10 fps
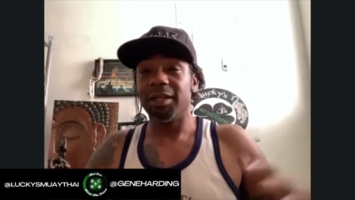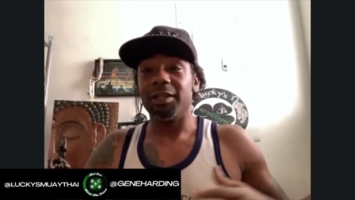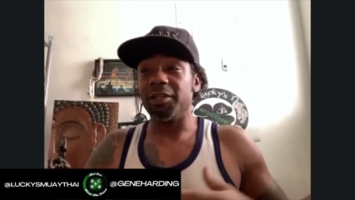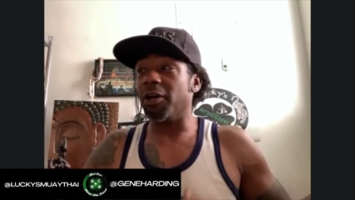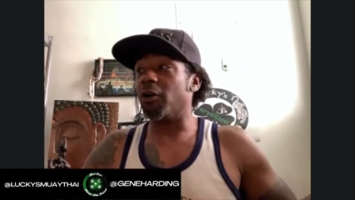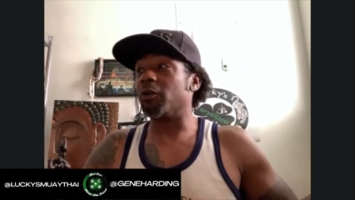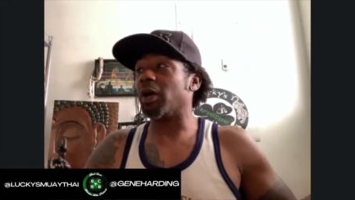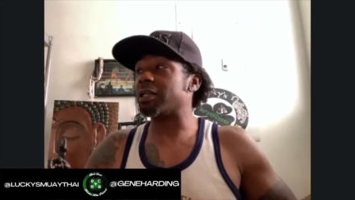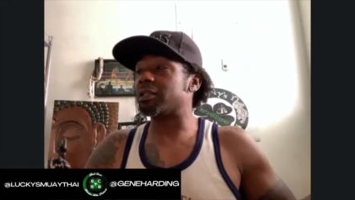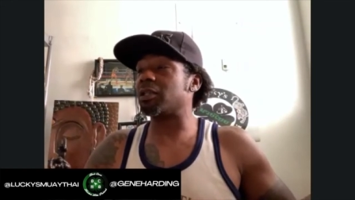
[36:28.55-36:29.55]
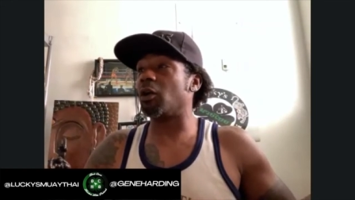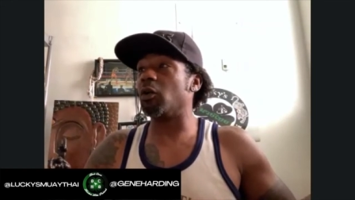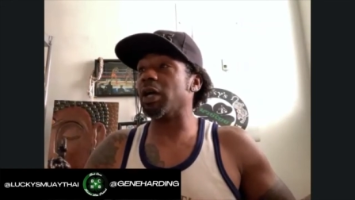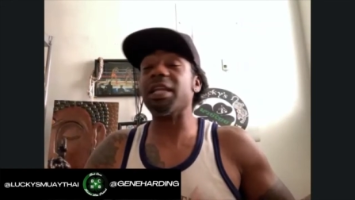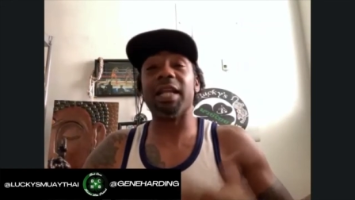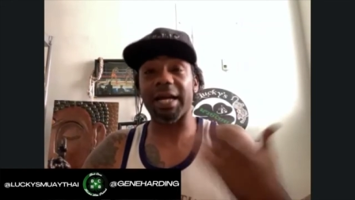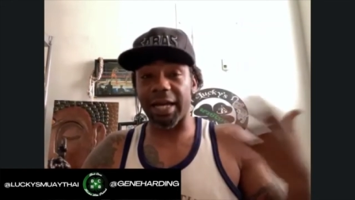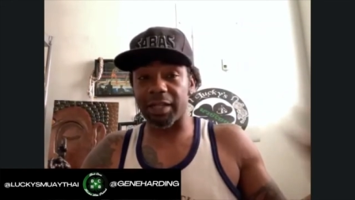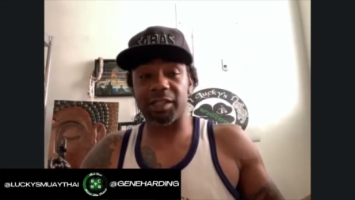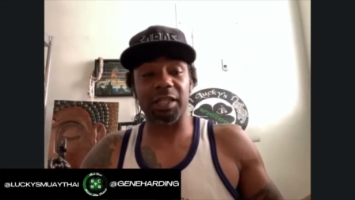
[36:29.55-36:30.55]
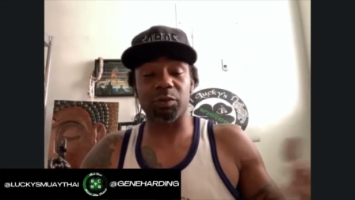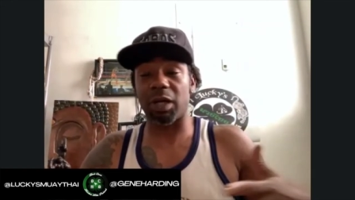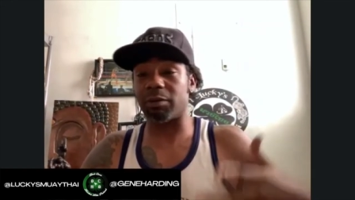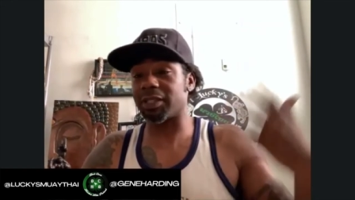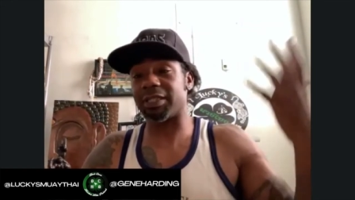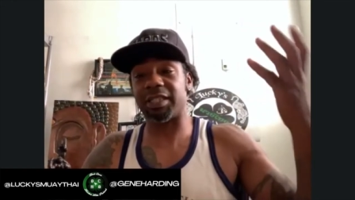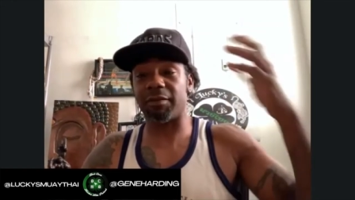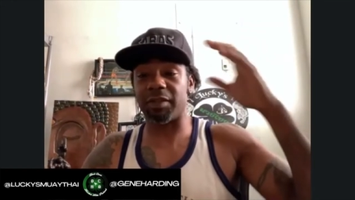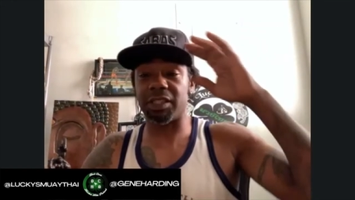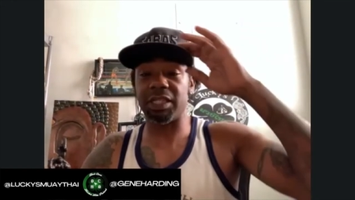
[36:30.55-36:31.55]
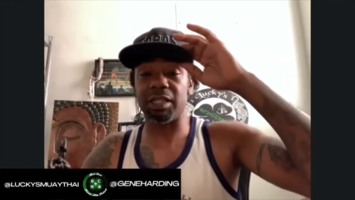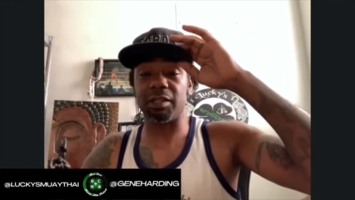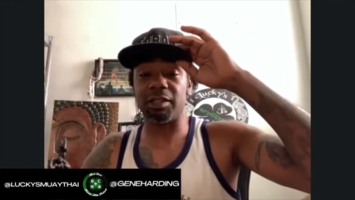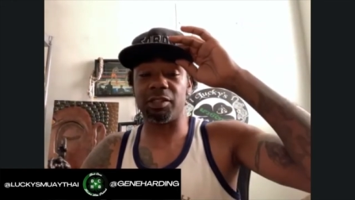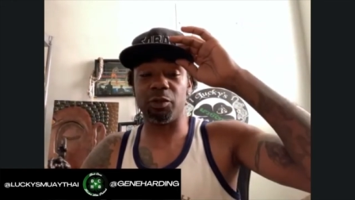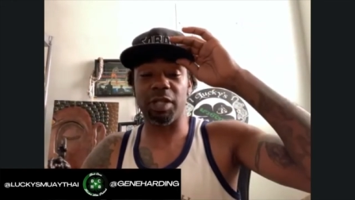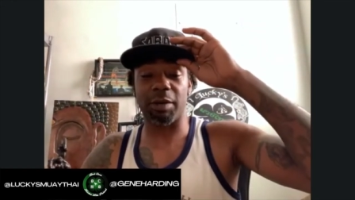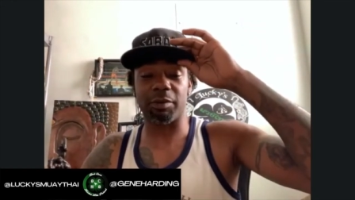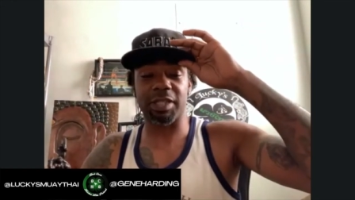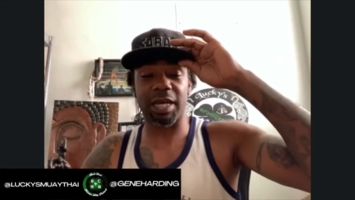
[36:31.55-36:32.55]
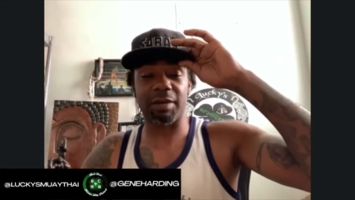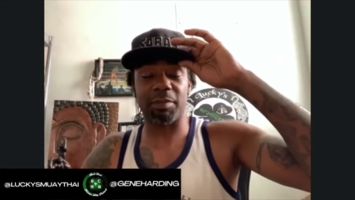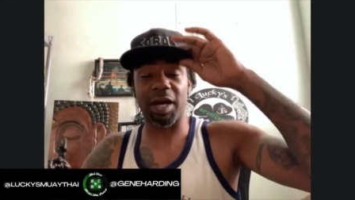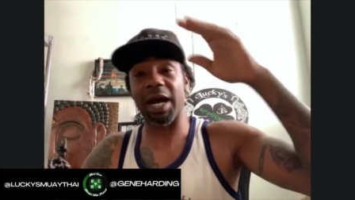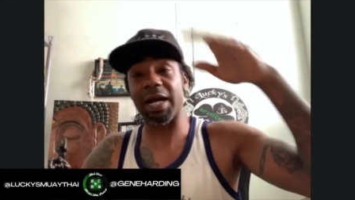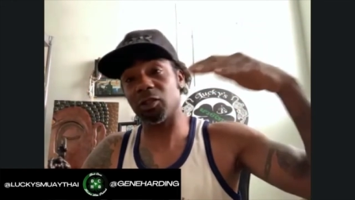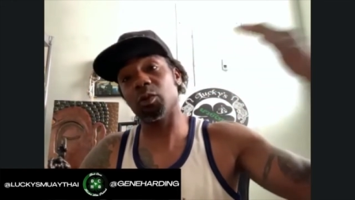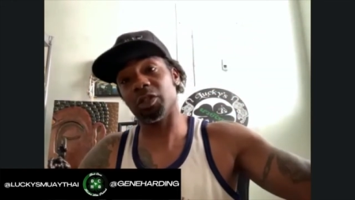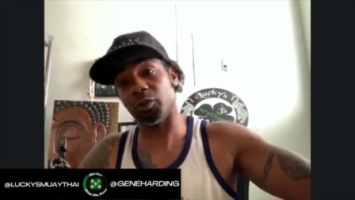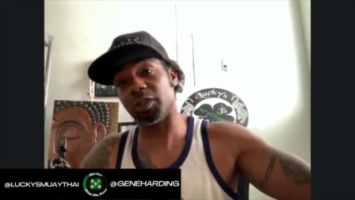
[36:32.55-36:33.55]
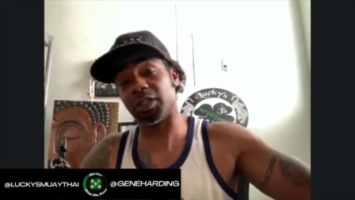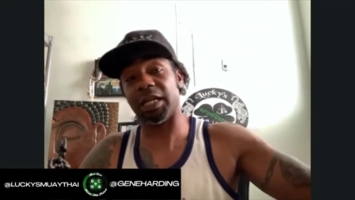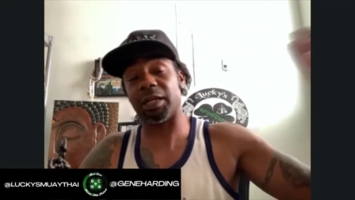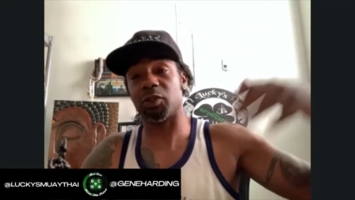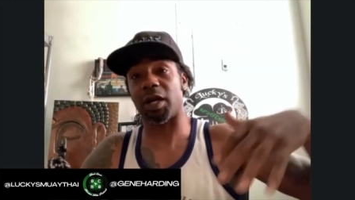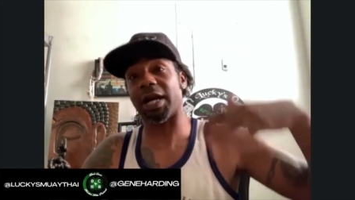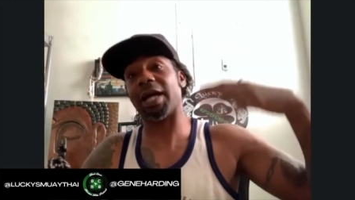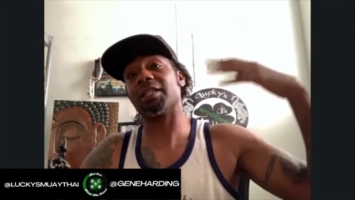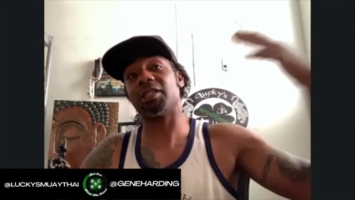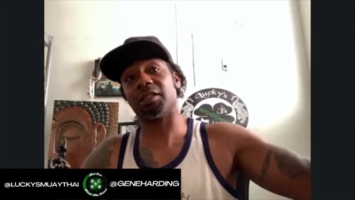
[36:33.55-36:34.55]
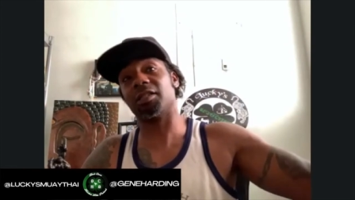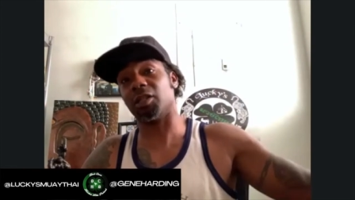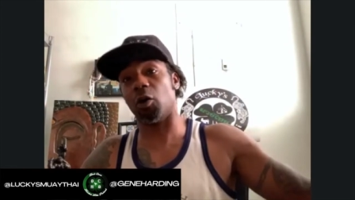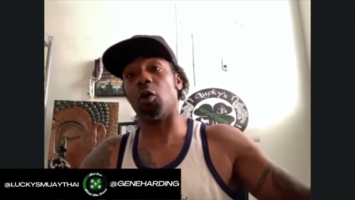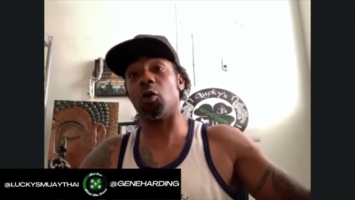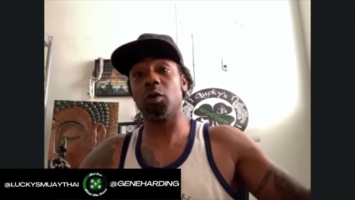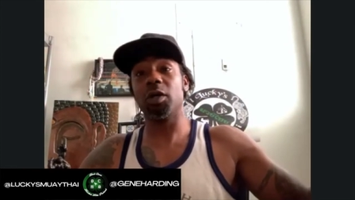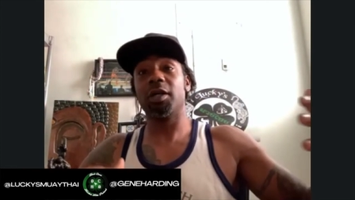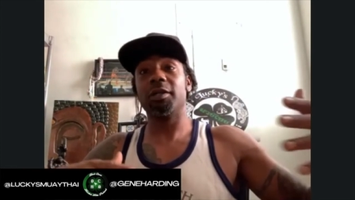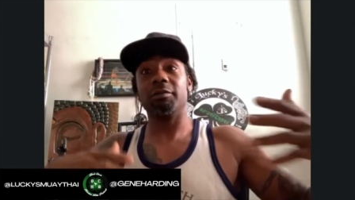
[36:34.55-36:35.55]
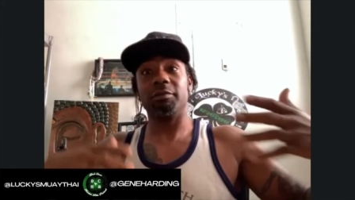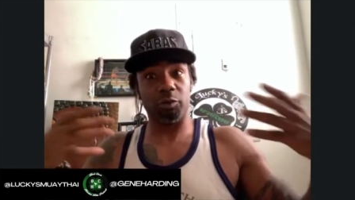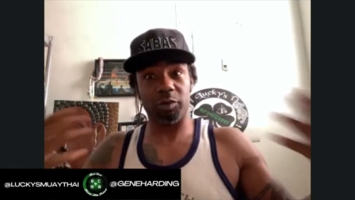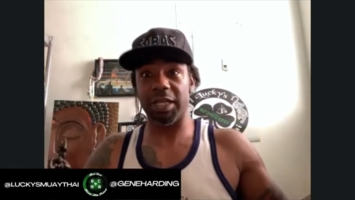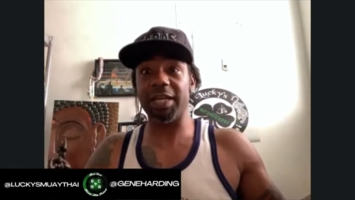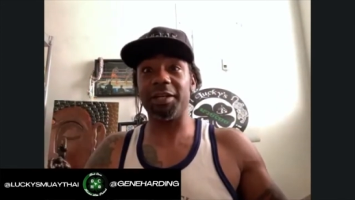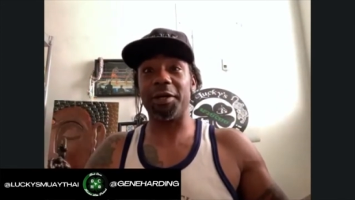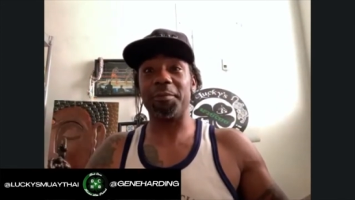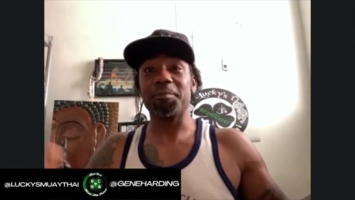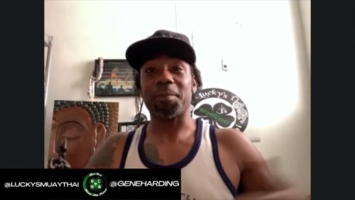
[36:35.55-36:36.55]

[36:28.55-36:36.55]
you know, so, and then I got a chance when I was, like, 17, this dude that was at my high school was doing stand-up, so I got a chance to go do stand-up.